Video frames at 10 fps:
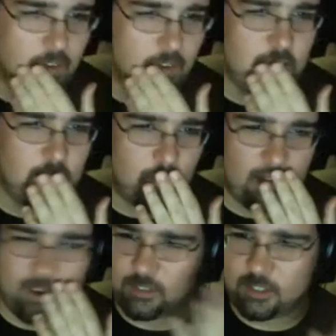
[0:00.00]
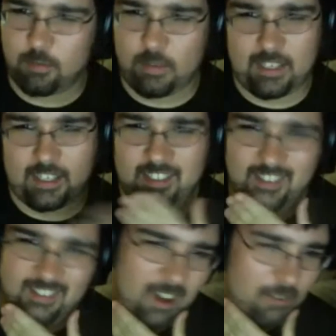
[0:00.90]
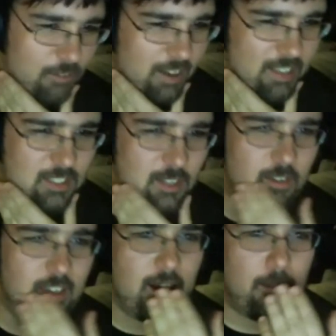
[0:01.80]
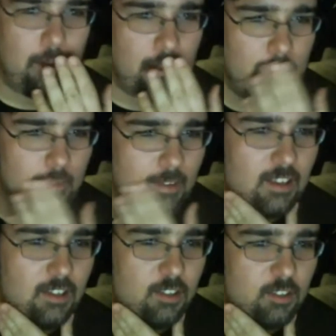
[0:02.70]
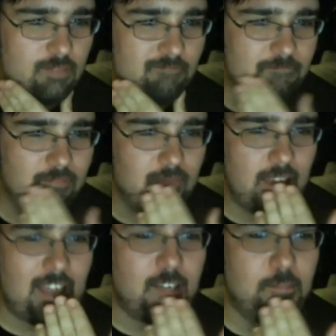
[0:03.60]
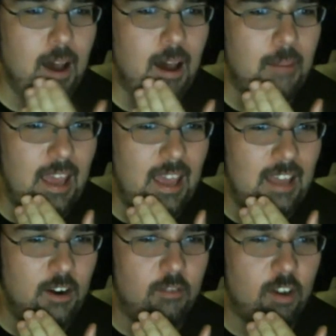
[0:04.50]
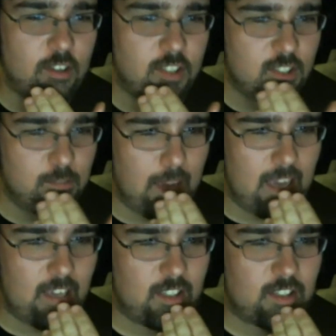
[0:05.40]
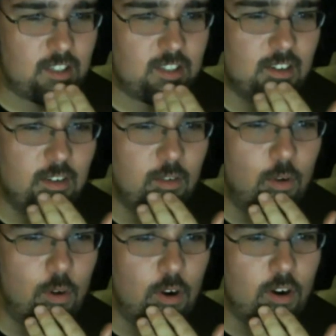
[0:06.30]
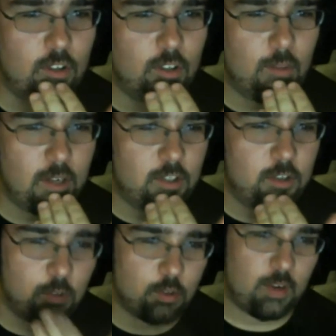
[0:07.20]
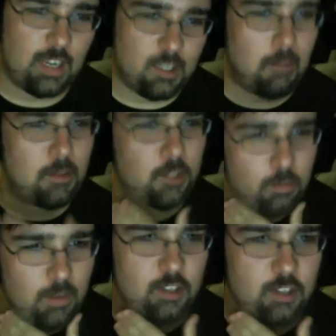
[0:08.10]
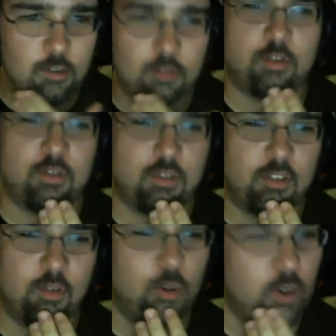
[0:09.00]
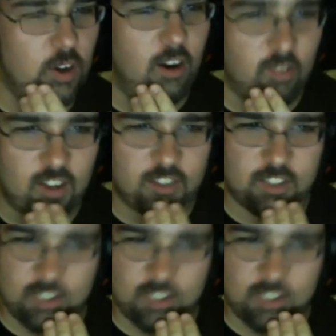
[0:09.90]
Reggie Don't Care since we did France Don't Care, but H-Bomb and Narwhals in Space, or Too Much News, or H-Bomb and Too Much News, or Narwhals